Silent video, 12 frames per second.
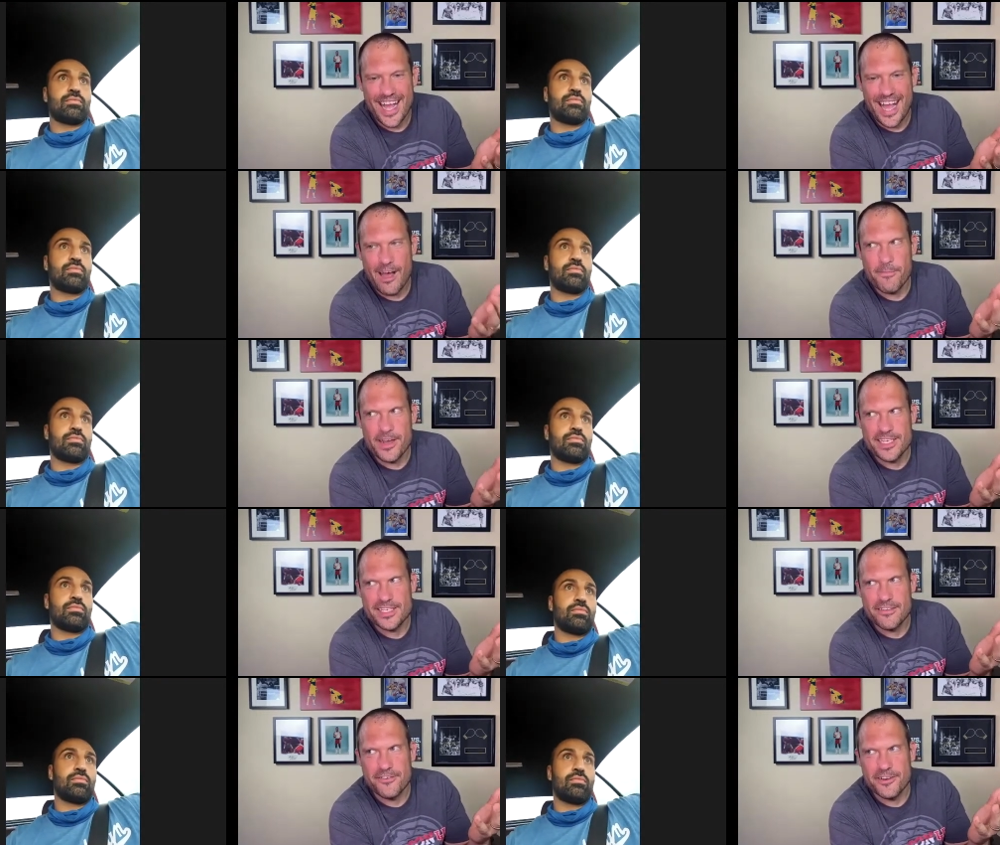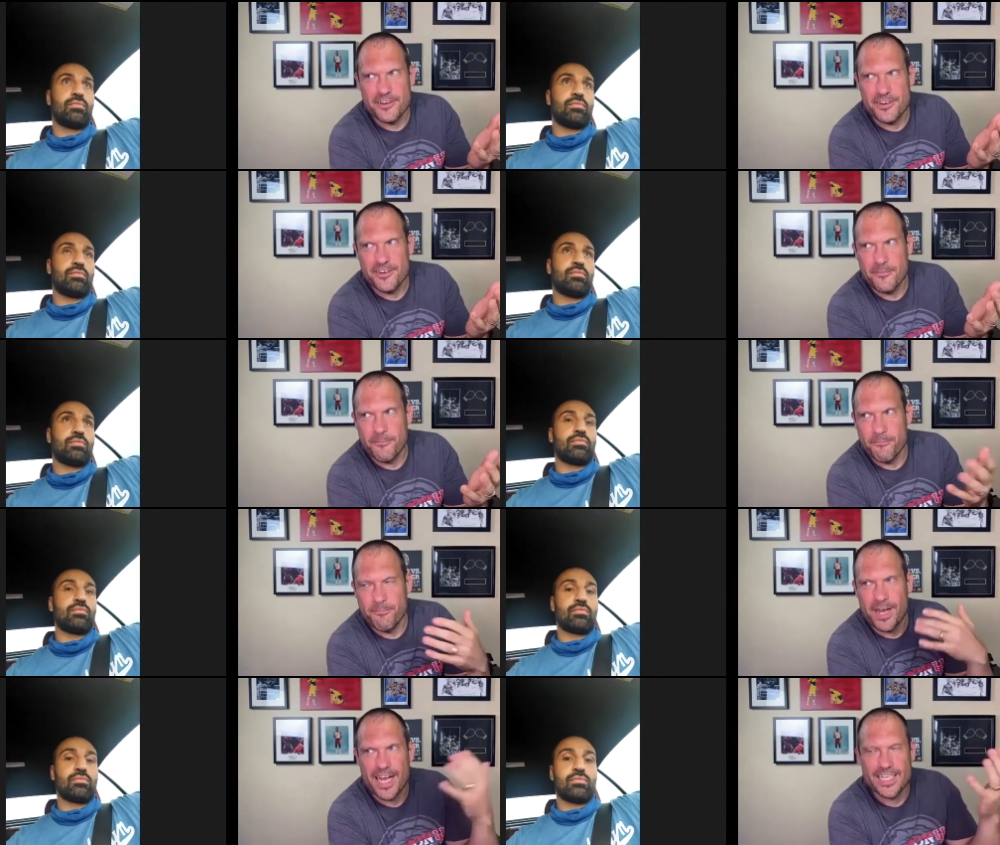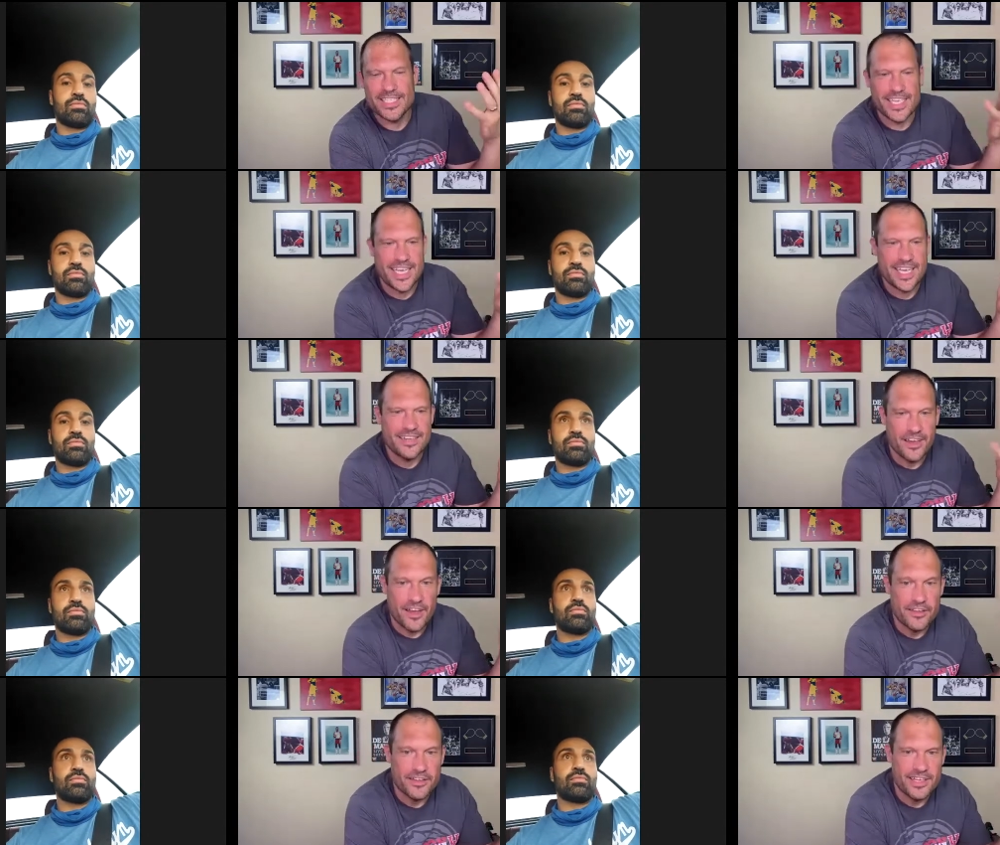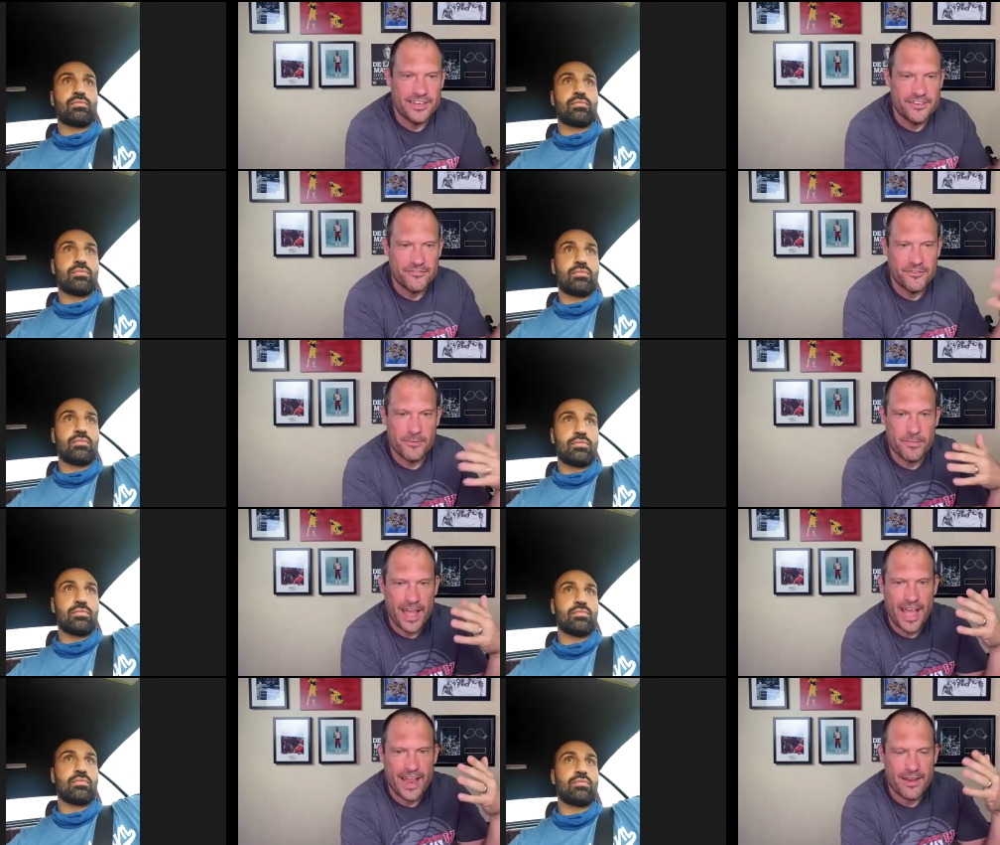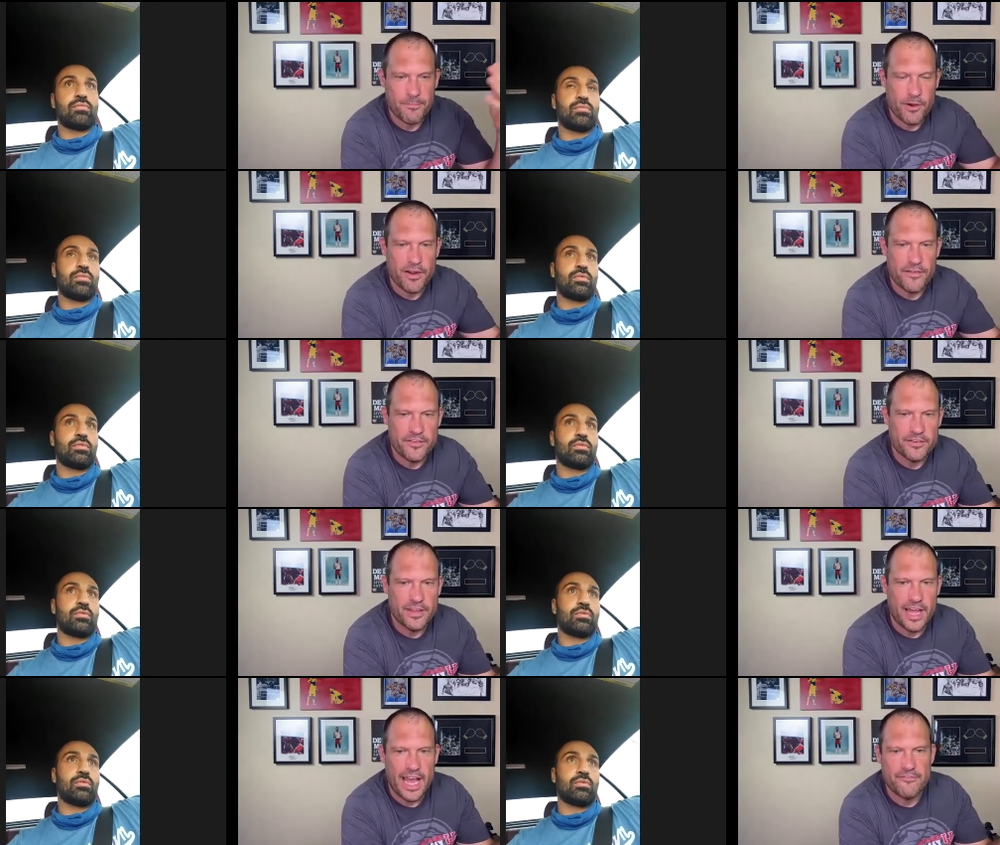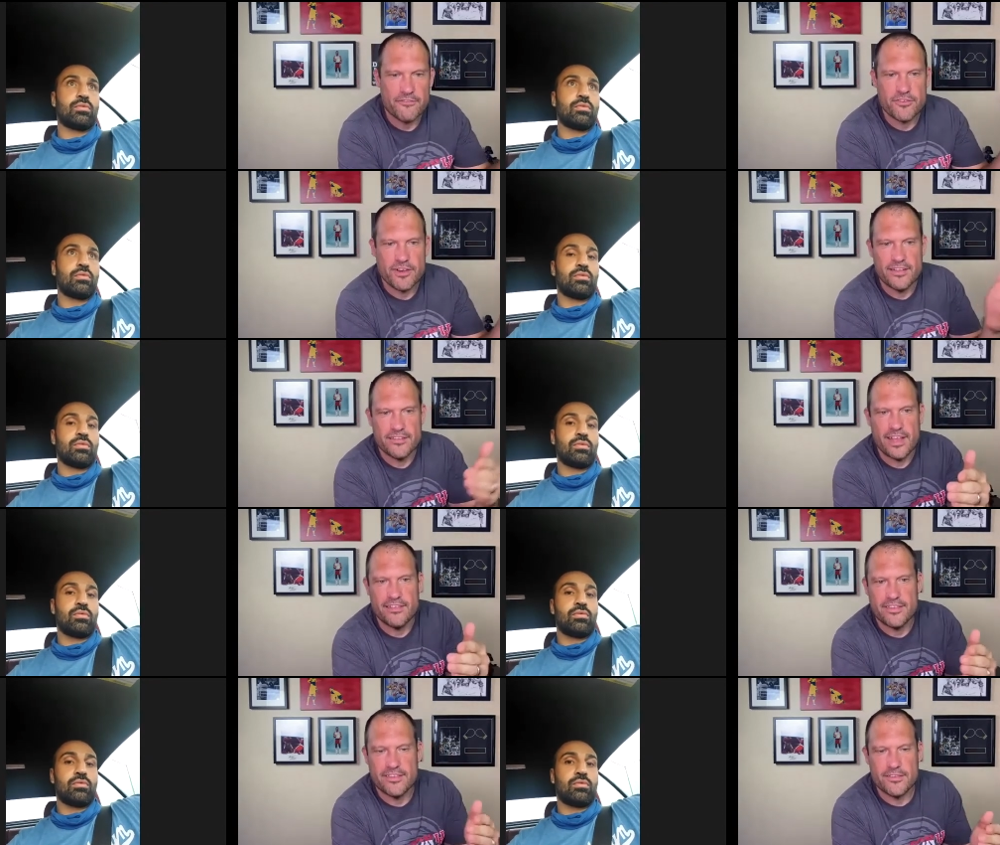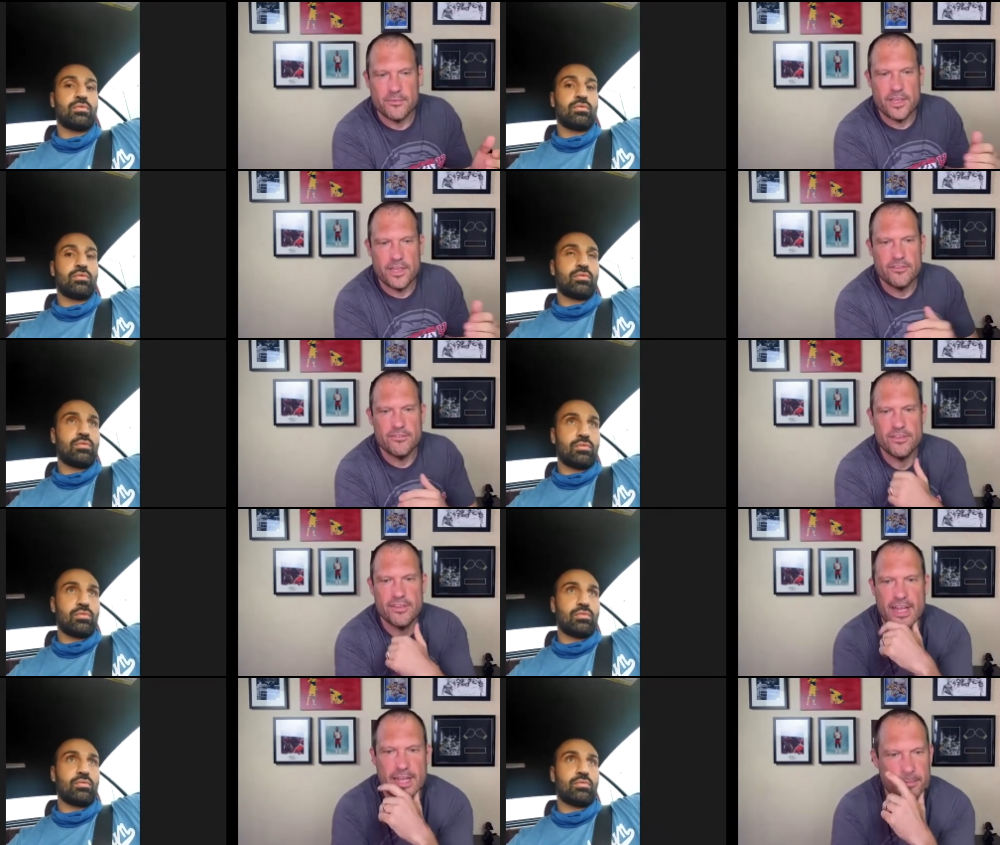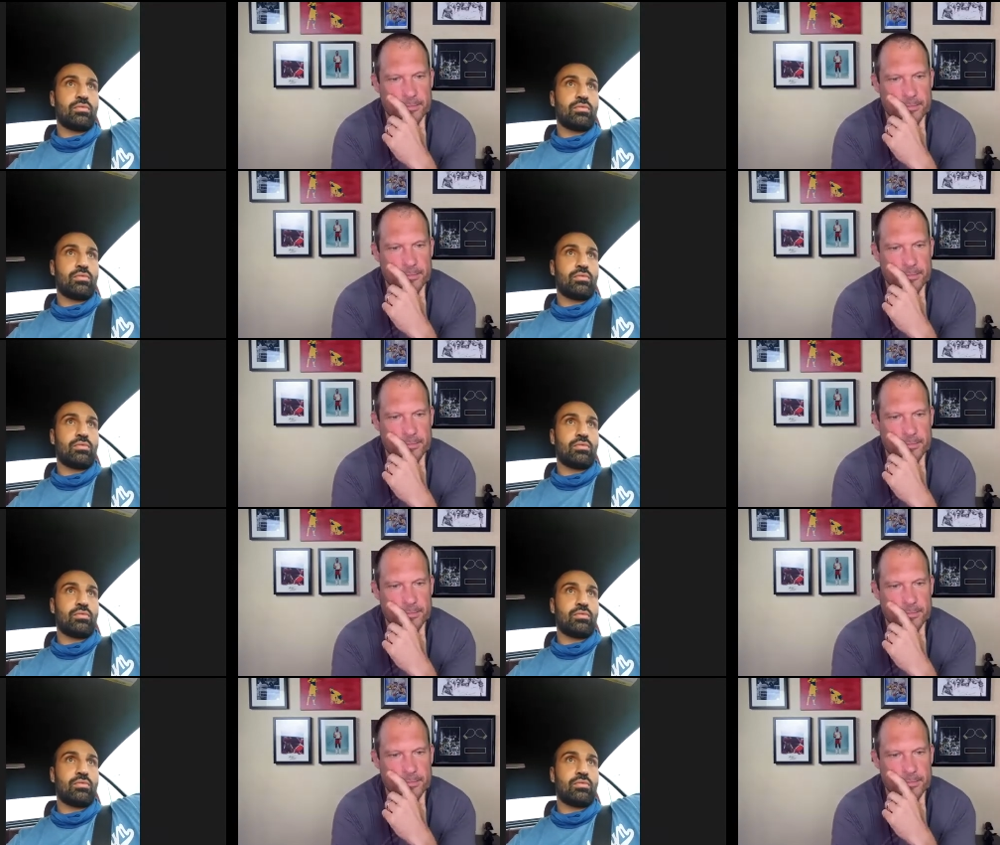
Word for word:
Speaker 1: How much of your boxing knowledge from that part of your life translates into what you do today?